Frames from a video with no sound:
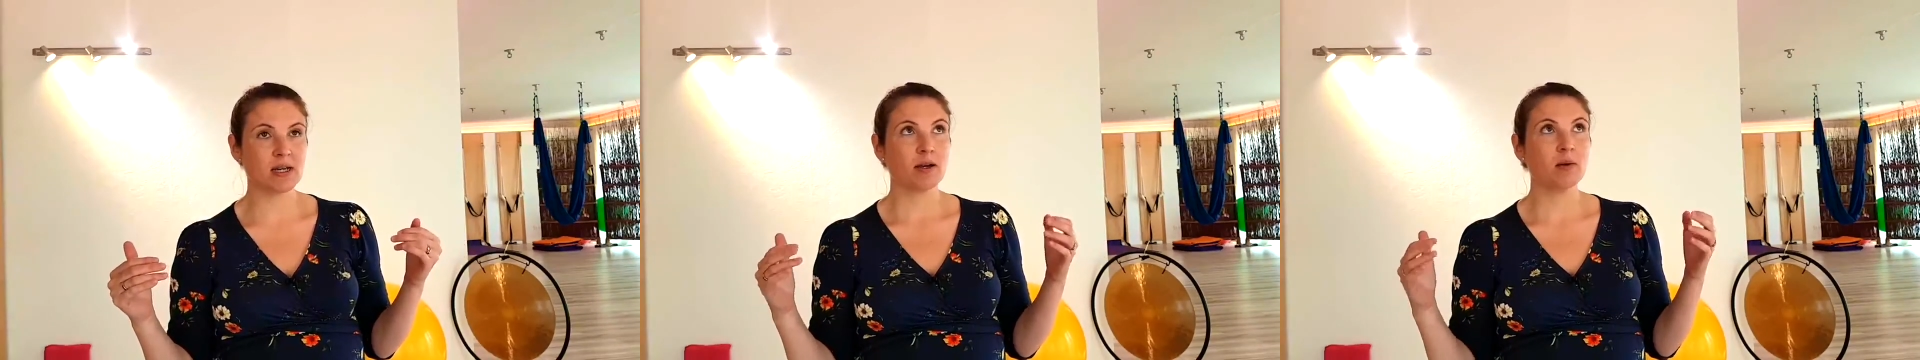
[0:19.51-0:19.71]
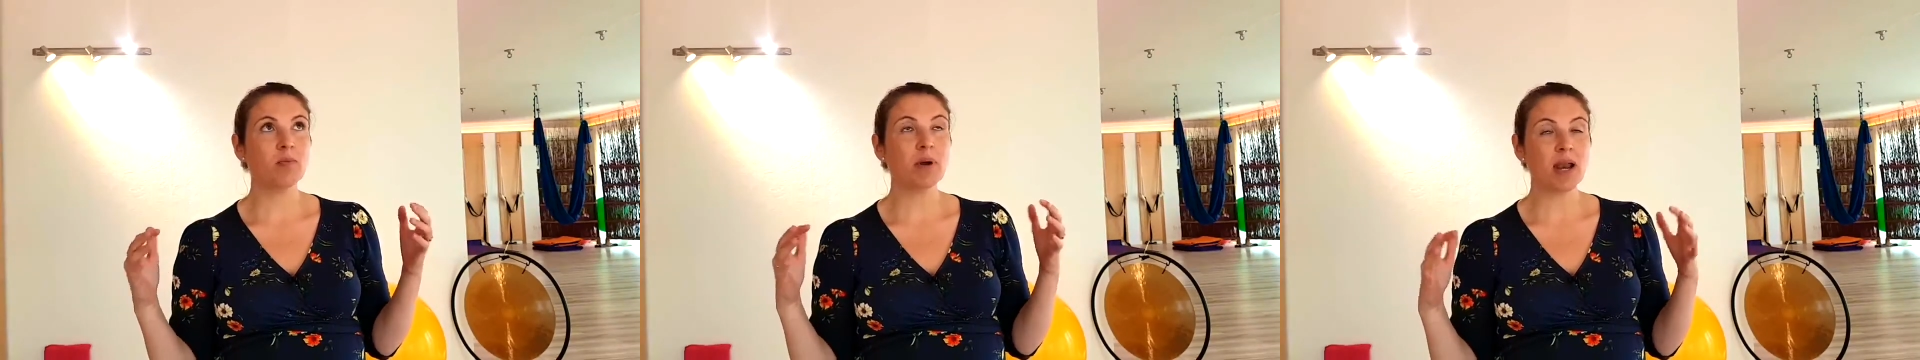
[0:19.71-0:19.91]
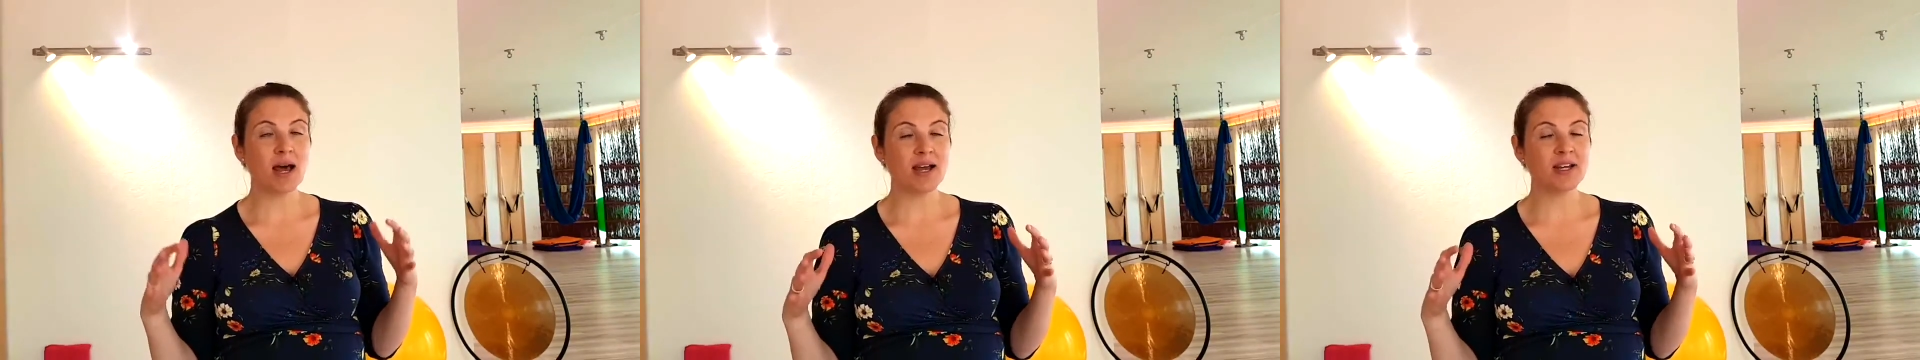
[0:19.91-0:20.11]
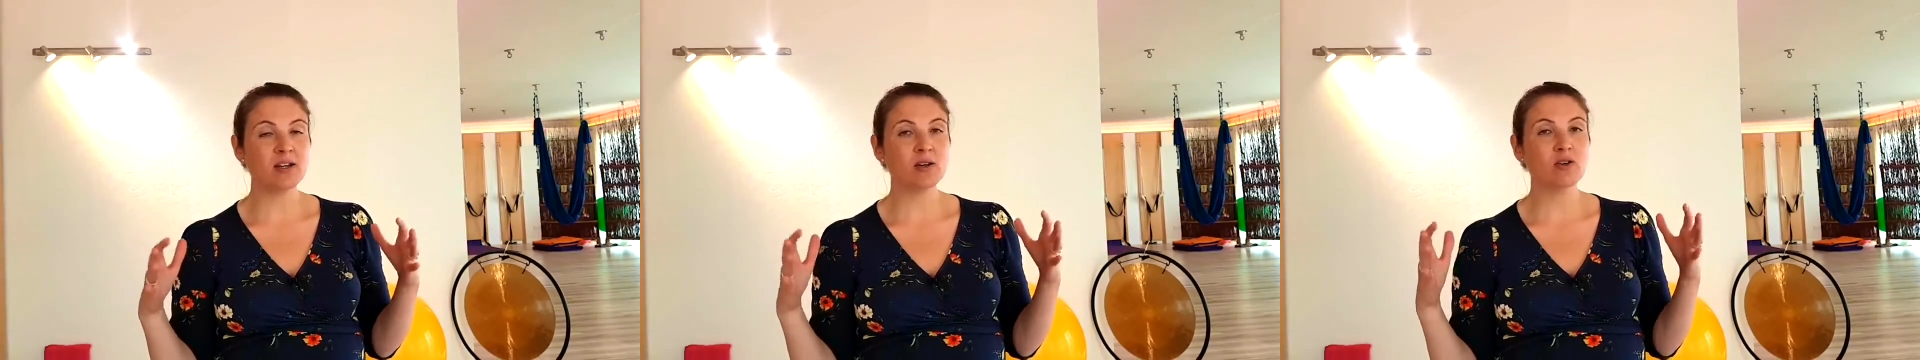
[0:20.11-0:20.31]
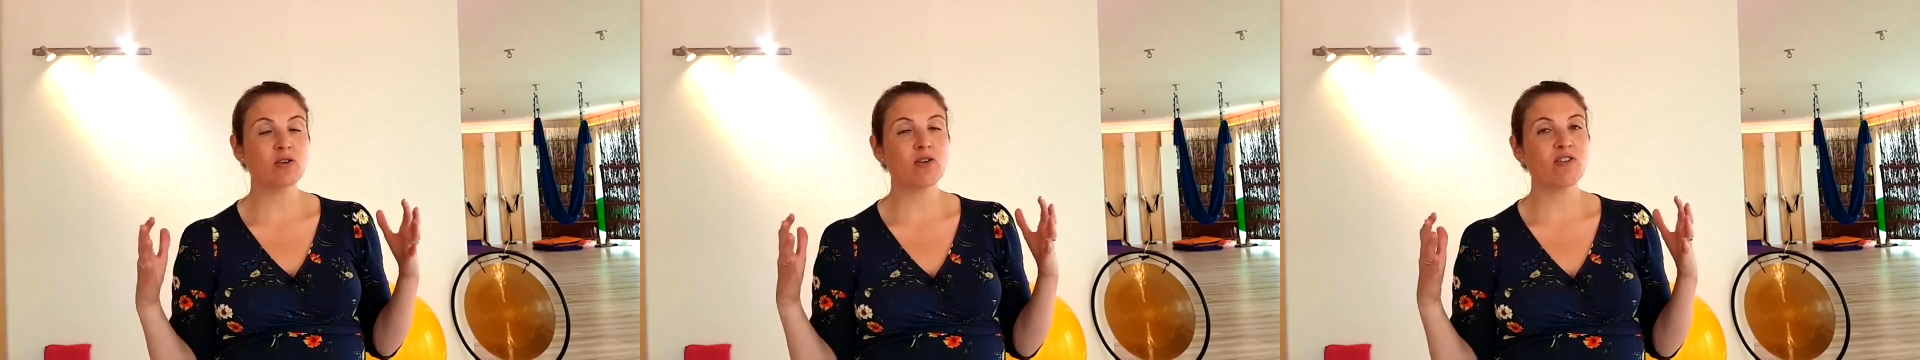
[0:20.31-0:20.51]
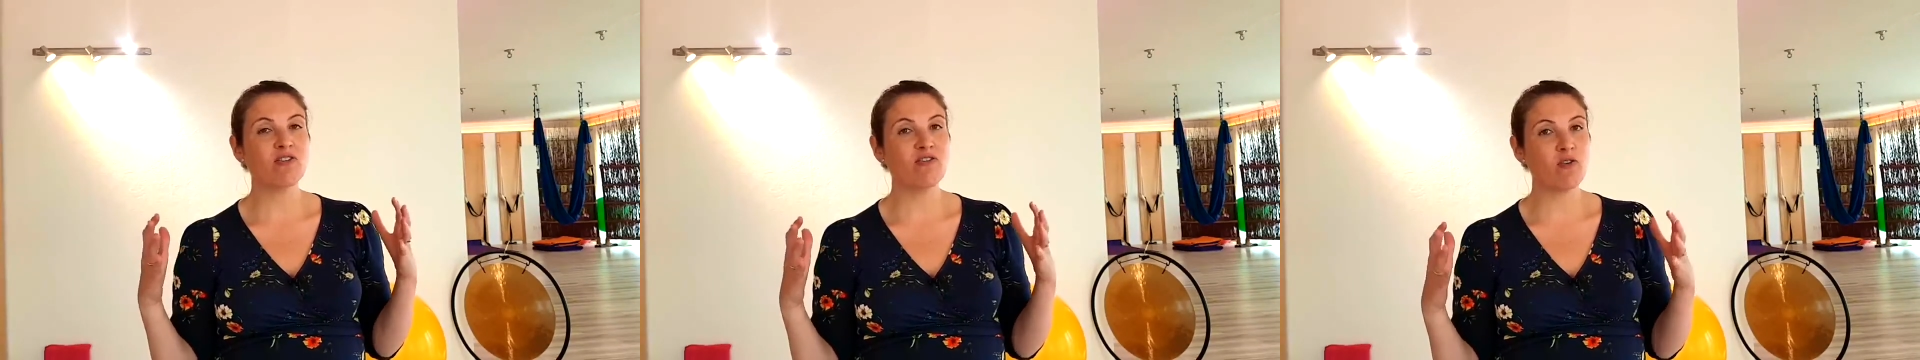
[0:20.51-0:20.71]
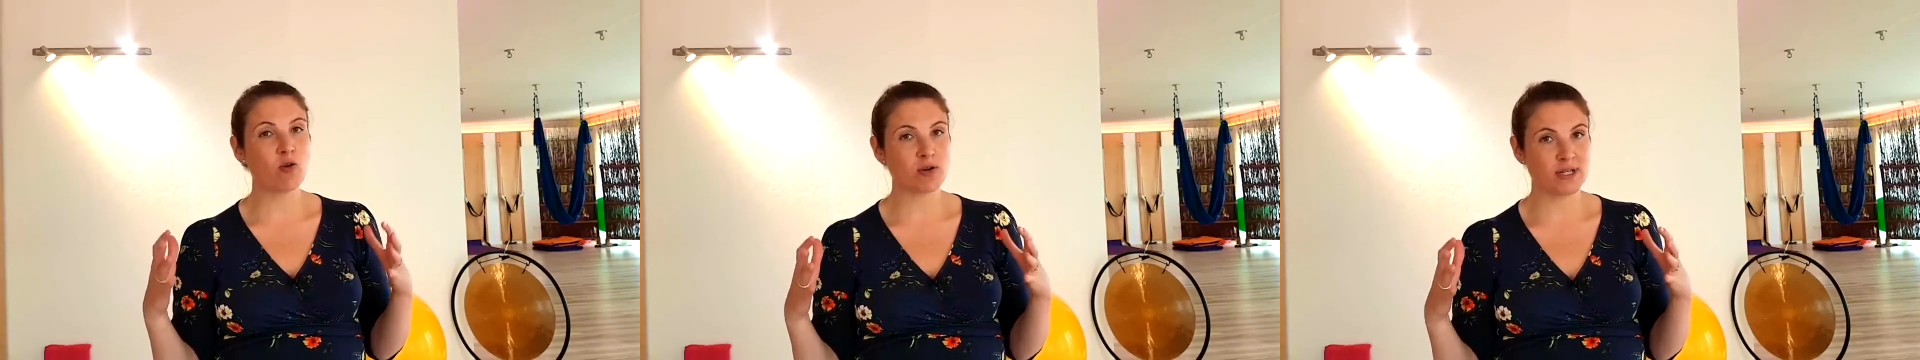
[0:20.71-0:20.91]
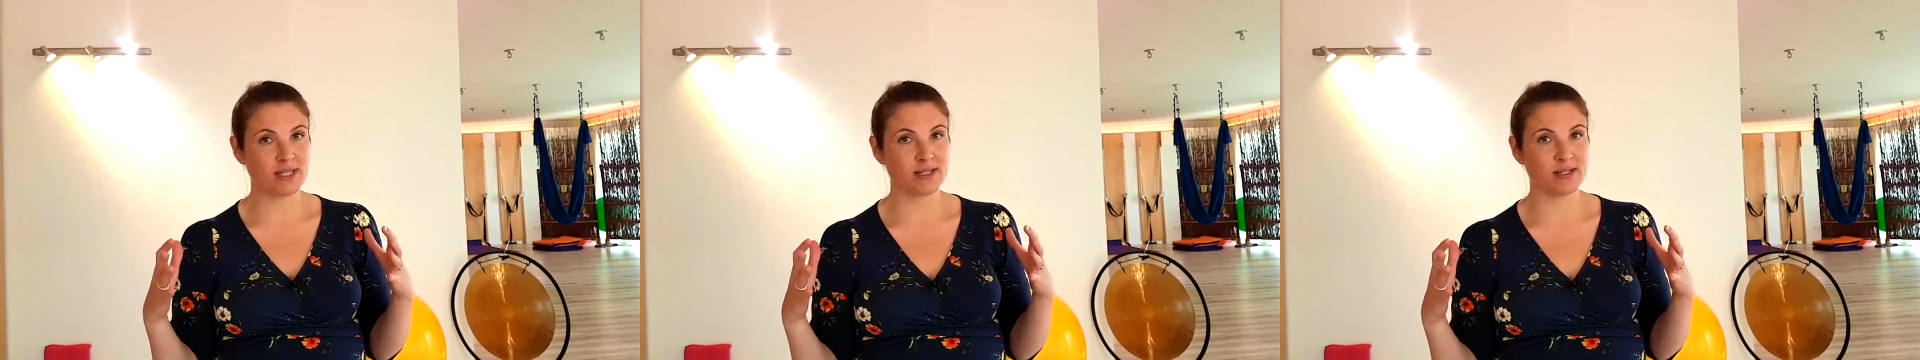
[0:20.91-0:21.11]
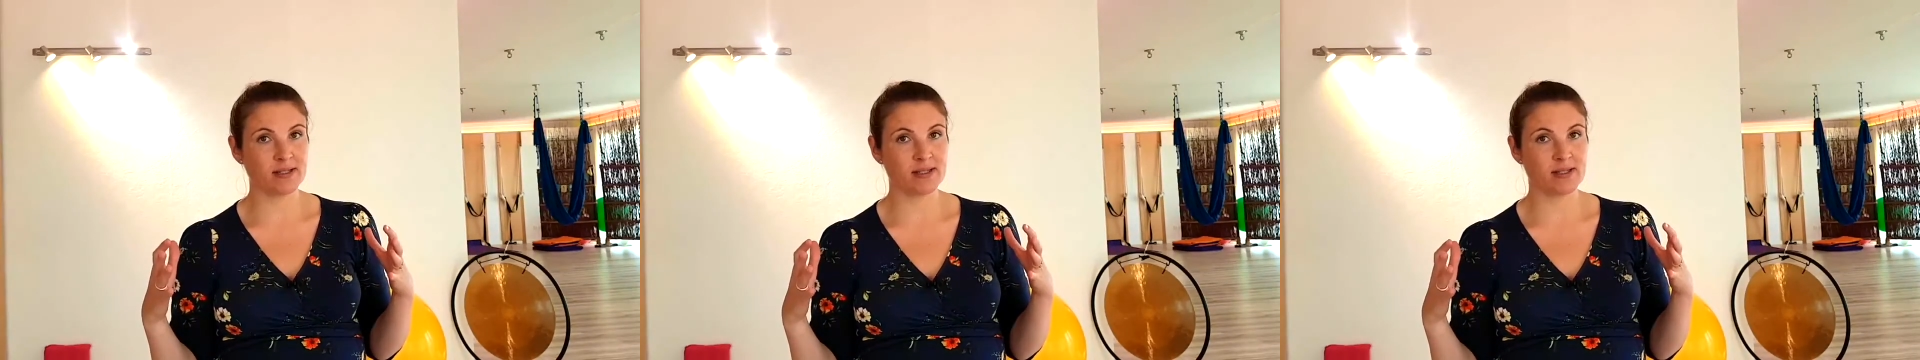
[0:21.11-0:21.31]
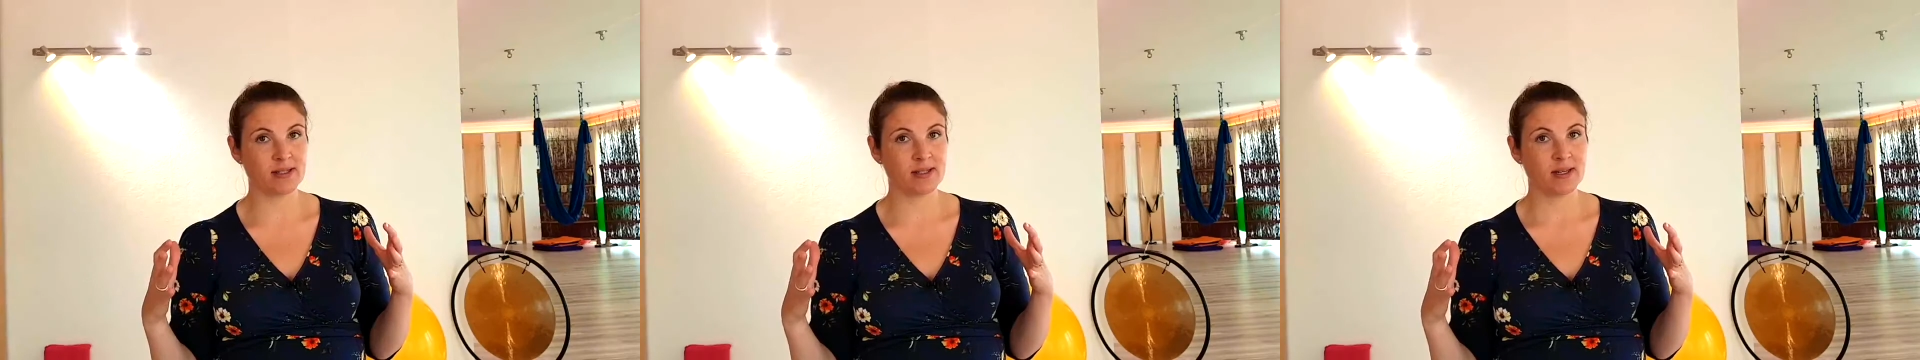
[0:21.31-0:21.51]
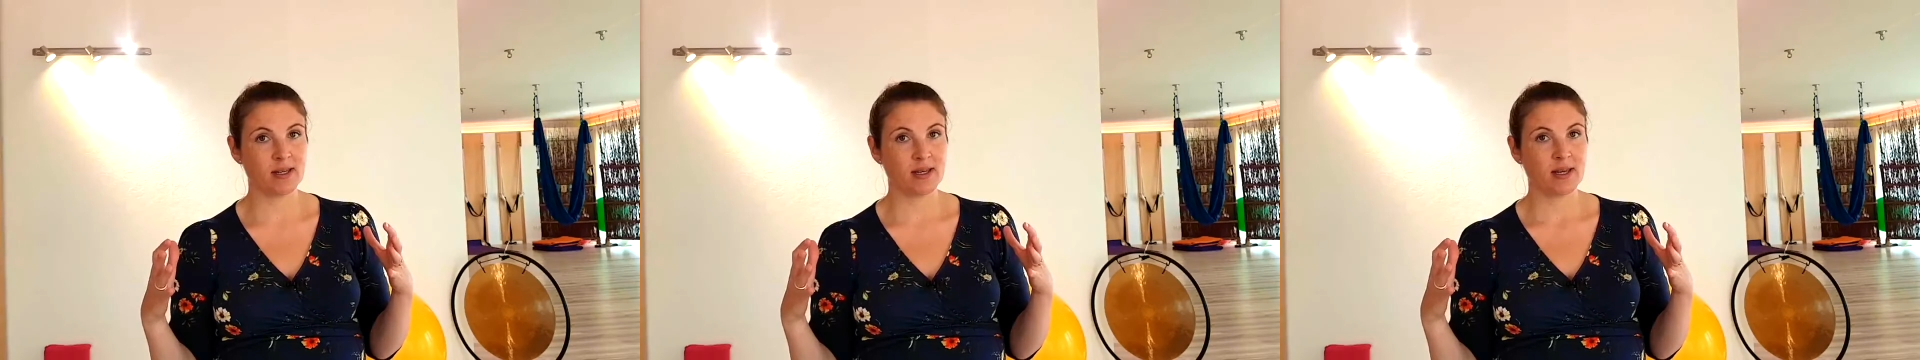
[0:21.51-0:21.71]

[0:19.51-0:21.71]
applied forces